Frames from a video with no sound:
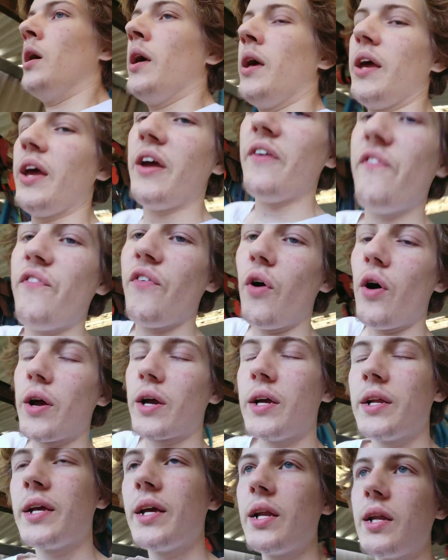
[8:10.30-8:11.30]
if I
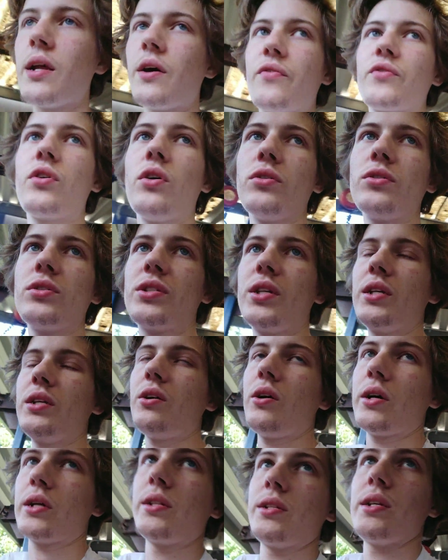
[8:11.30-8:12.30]
can get enough content,
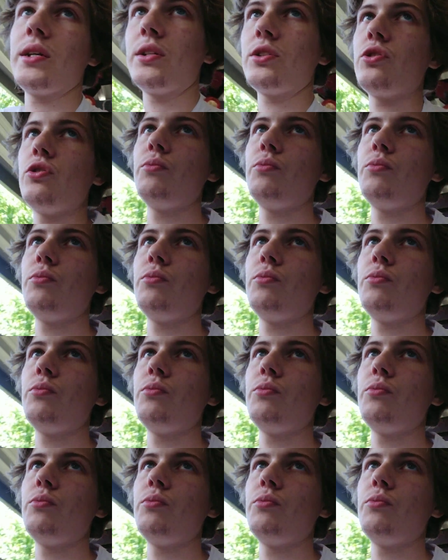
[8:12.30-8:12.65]
I can then do